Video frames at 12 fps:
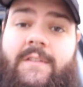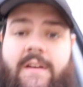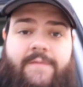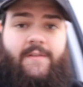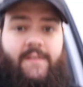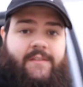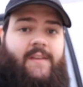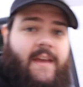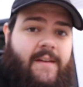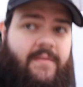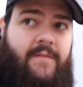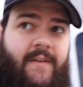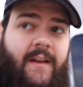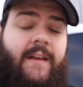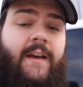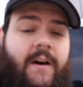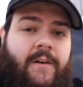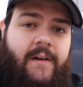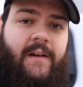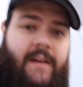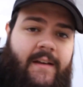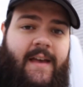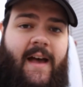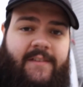for the sake of the video,
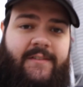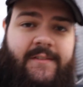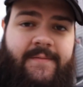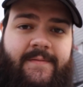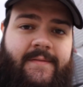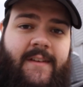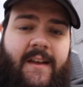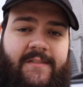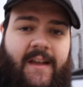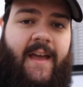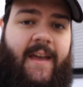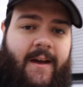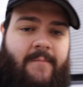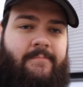yes I am.